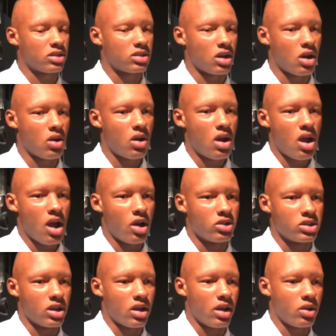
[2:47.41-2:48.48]
So it
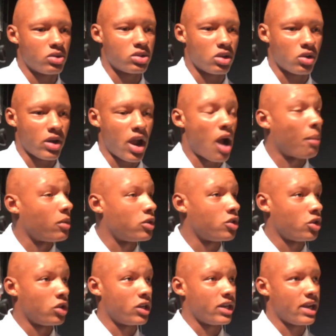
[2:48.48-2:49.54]
was a great
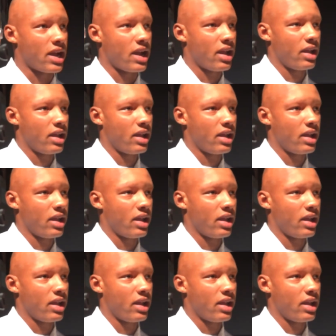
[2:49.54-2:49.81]
opportunity.